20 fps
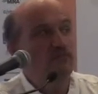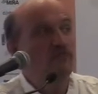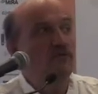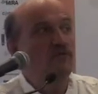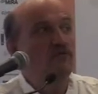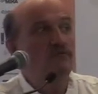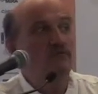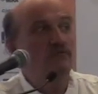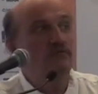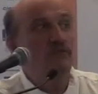
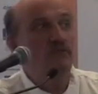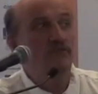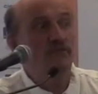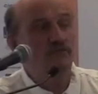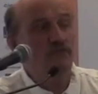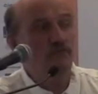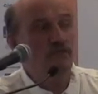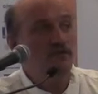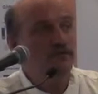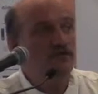about if
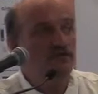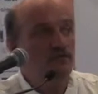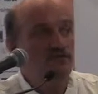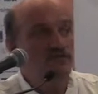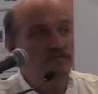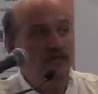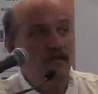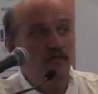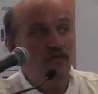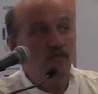you want to
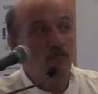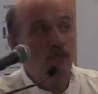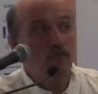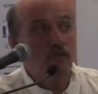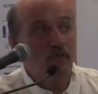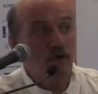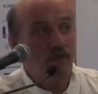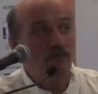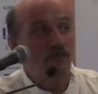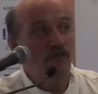design
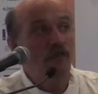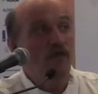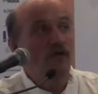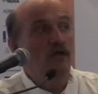equipment.